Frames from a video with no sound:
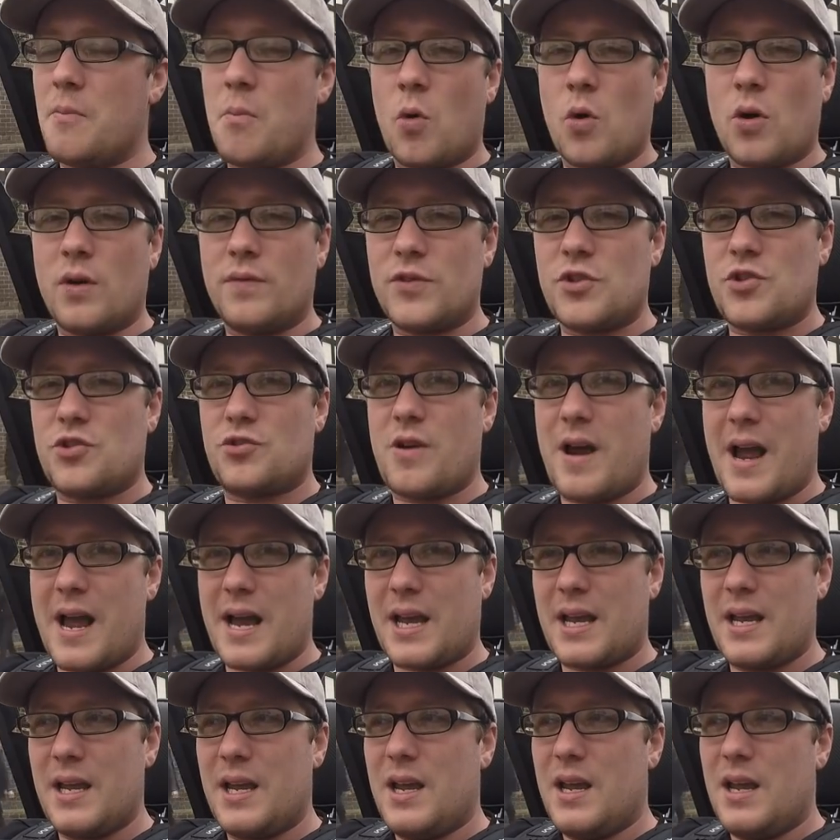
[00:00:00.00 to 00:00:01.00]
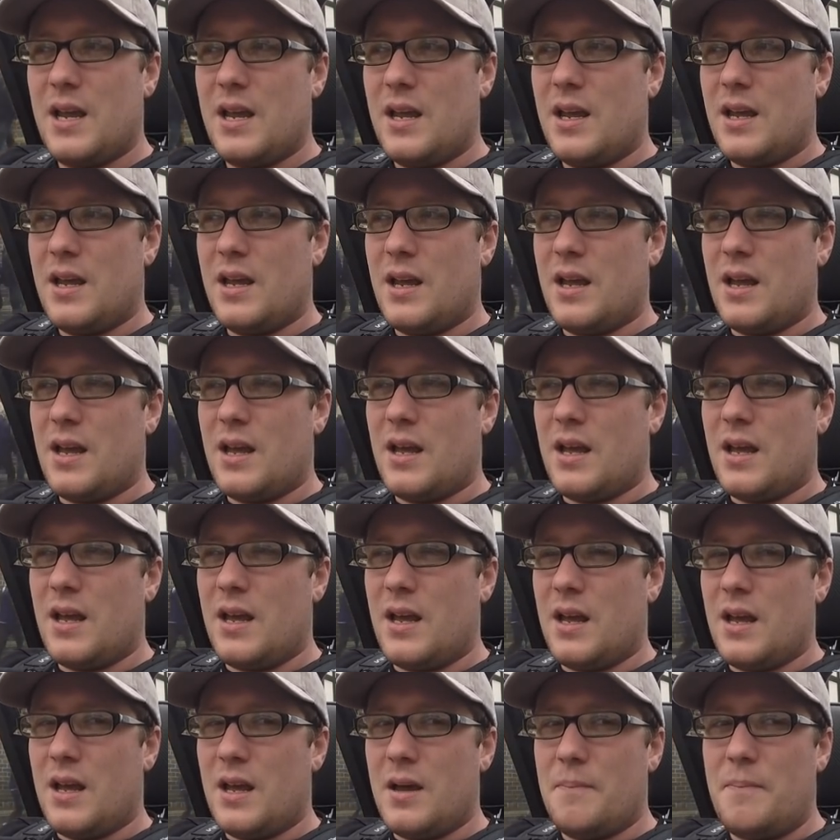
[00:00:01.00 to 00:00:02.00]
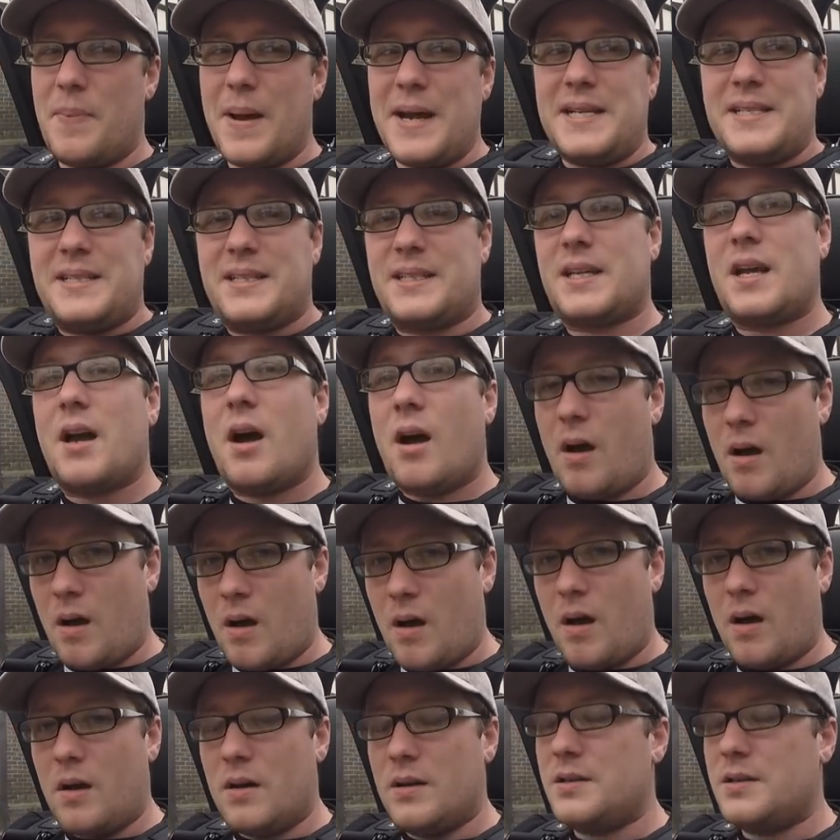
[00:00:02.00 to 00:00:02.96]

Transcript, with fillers: and more of a track based car.